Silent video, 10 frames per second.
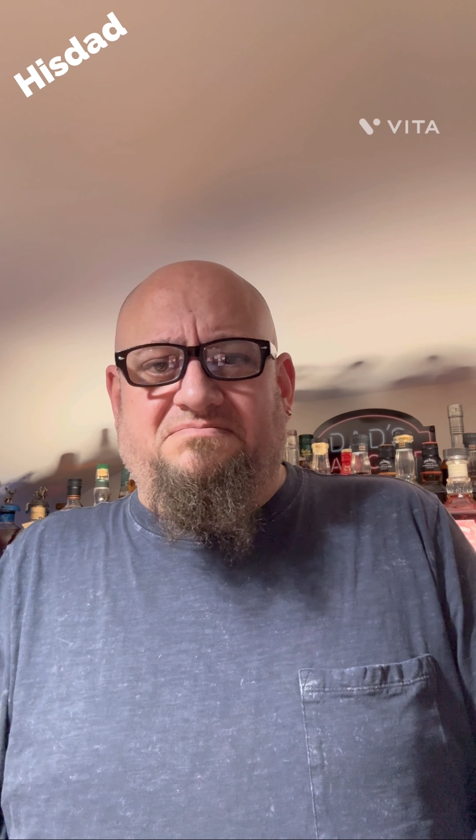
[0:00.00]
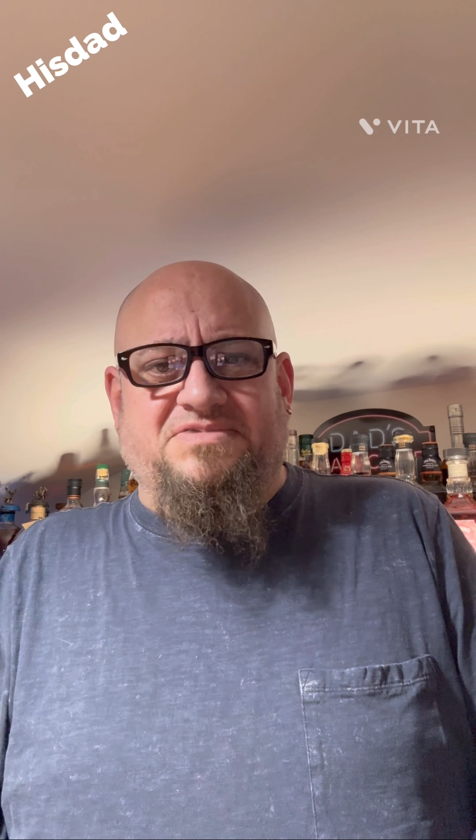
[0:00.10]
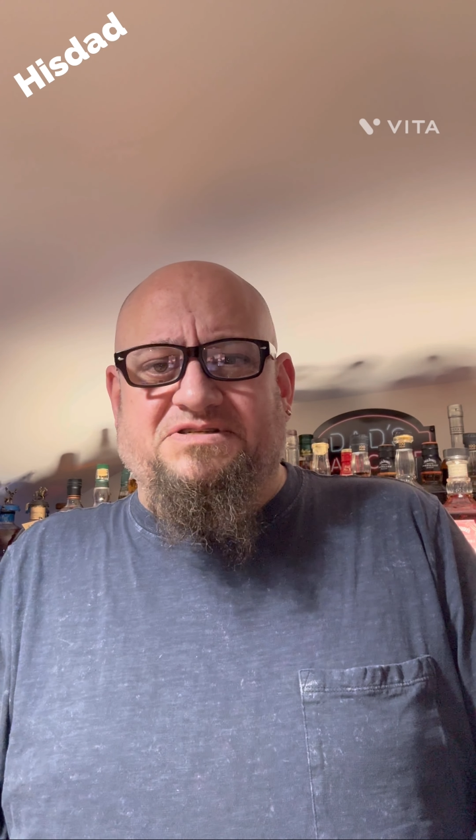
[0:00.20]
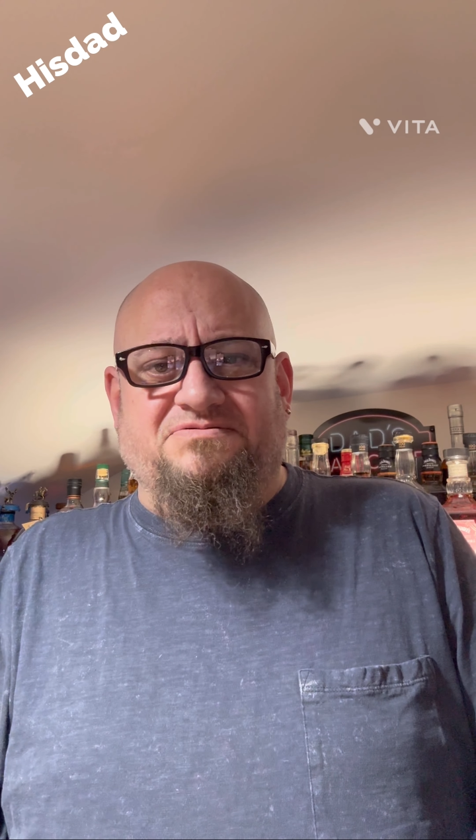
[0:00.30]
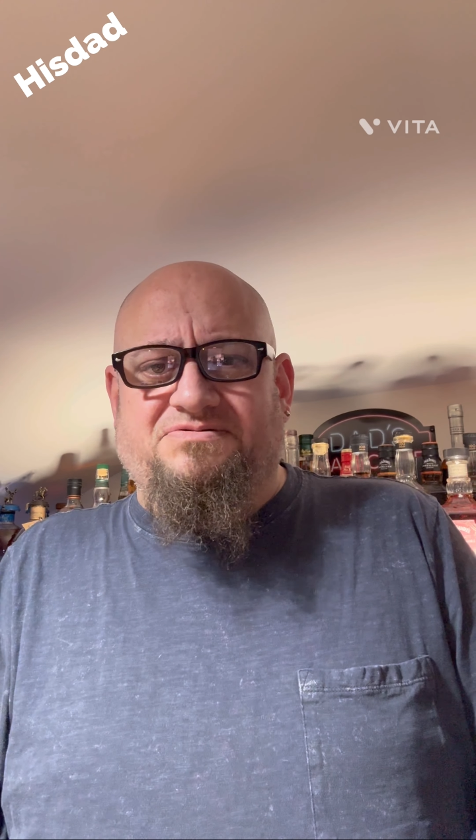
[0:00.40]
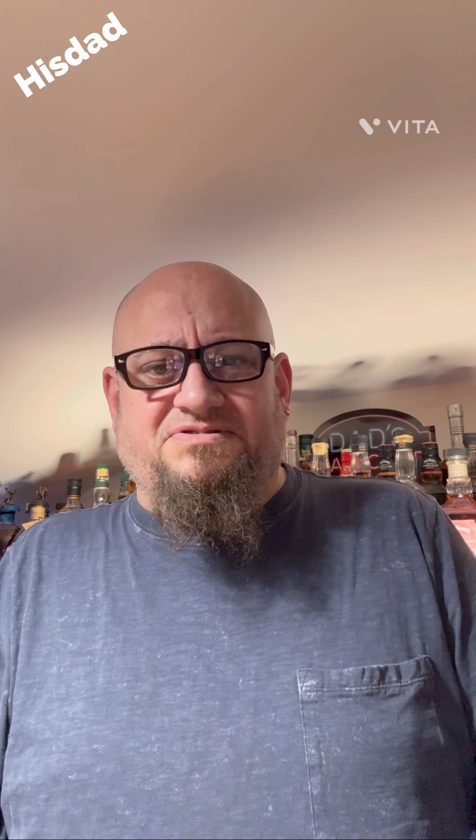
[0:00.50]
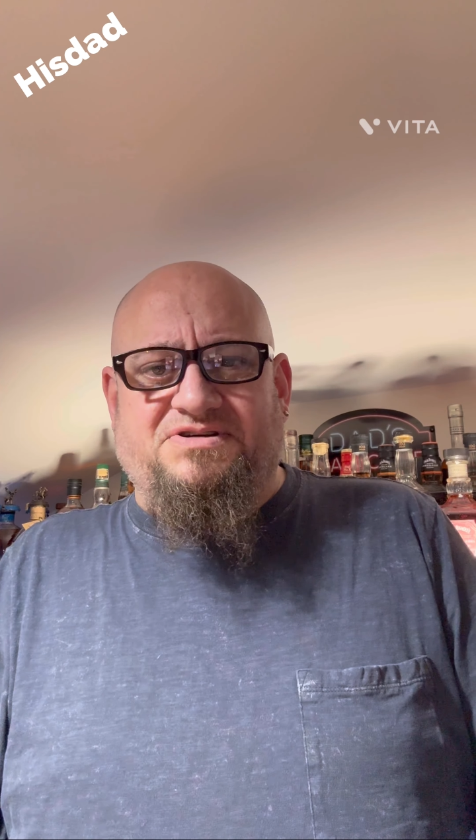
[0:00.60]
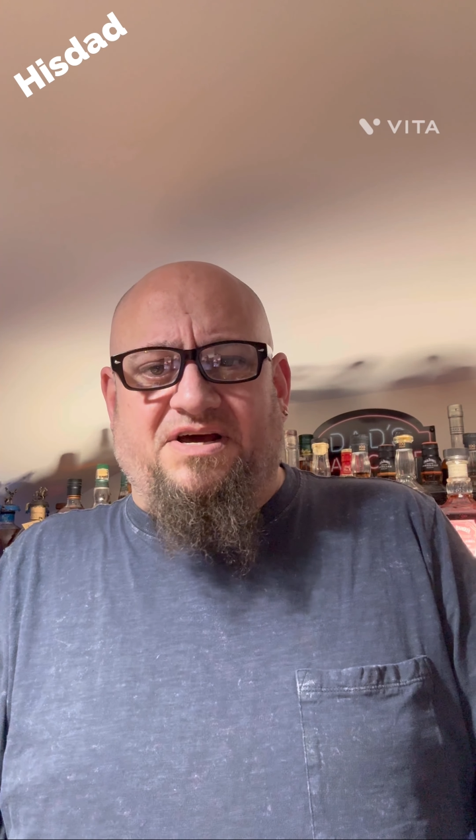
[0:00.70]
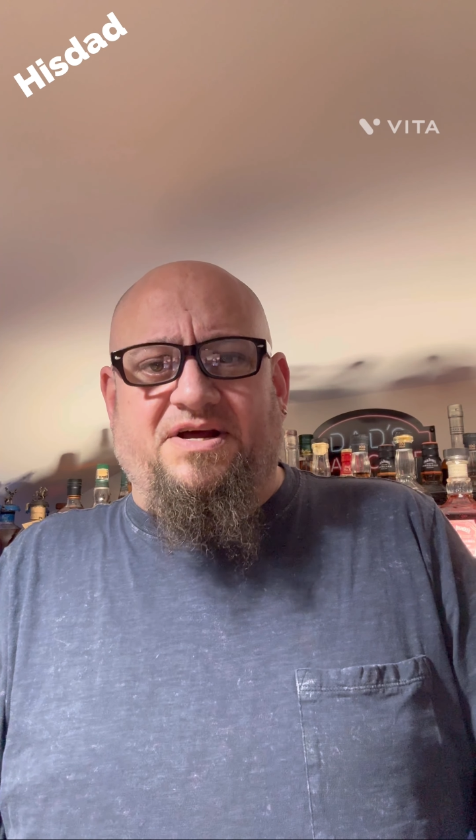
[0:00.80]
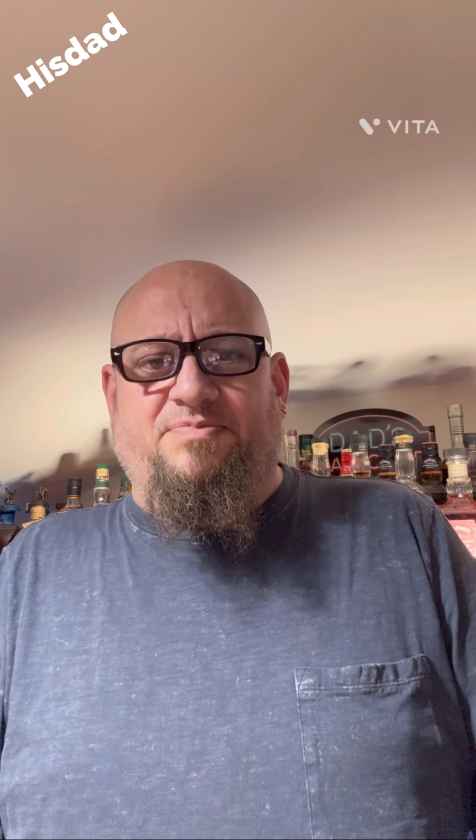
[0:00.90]
So
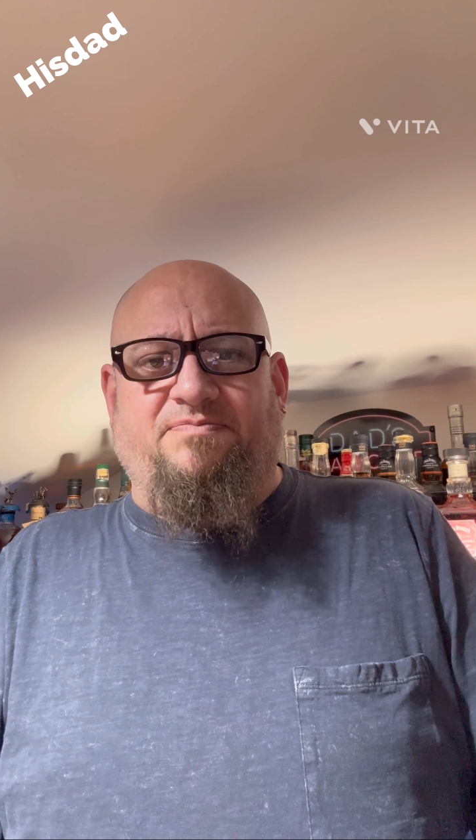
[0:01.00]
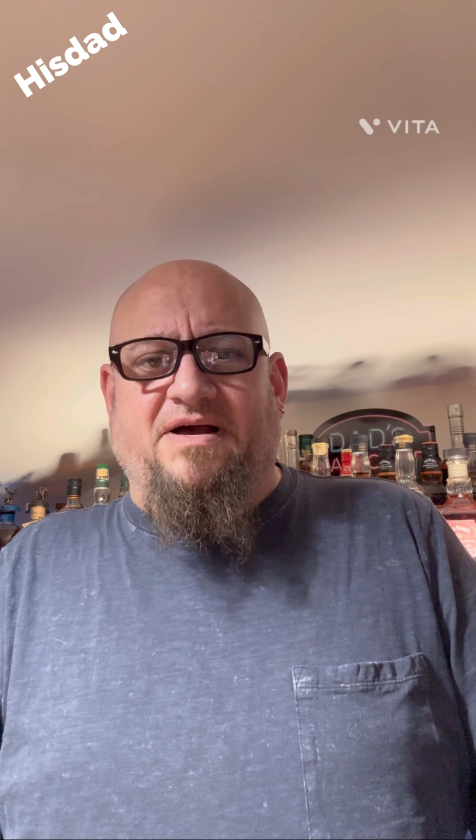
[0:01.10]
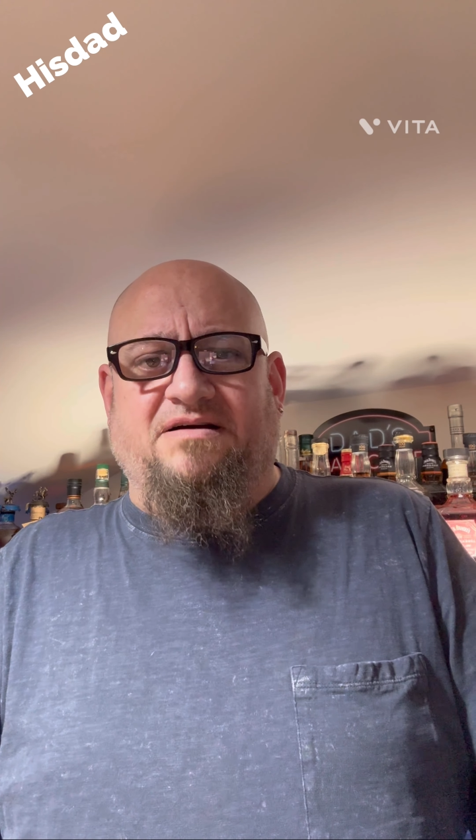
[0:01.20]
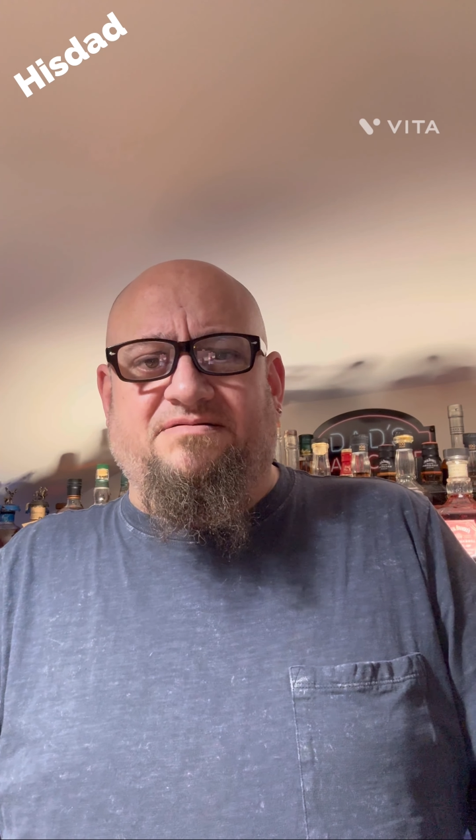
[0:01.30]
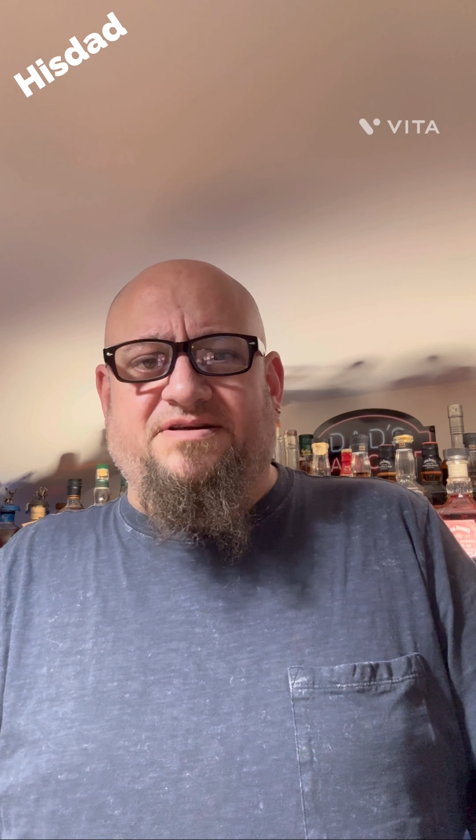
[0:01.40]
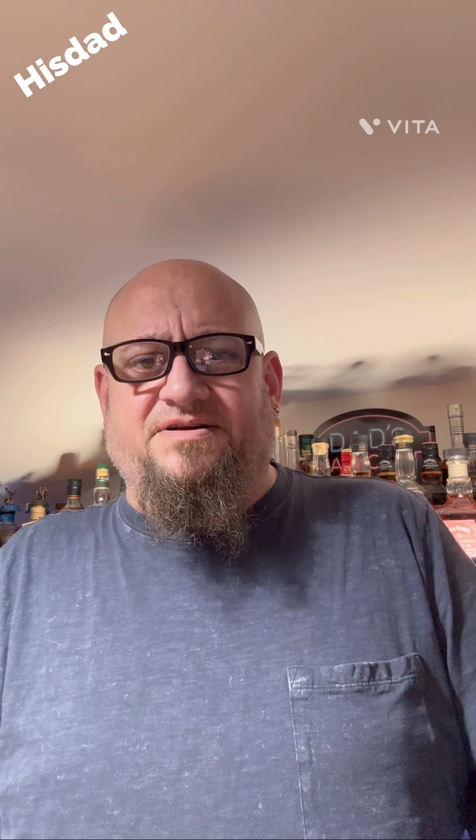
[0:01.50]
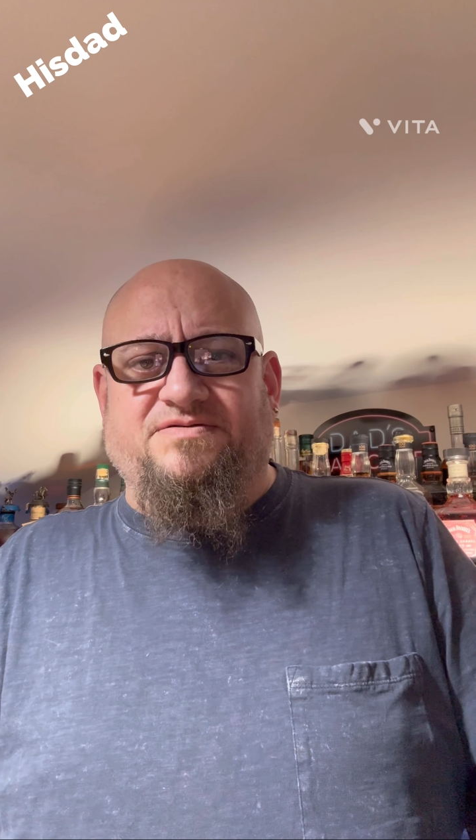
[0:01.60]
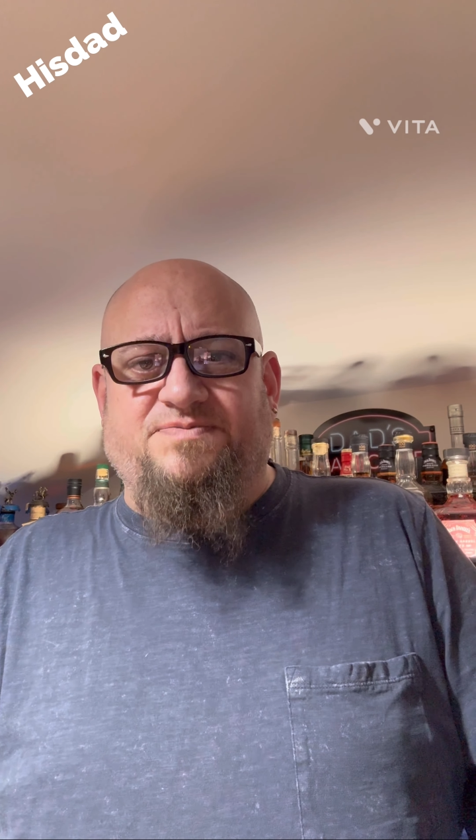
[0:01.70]
shut up about, you know,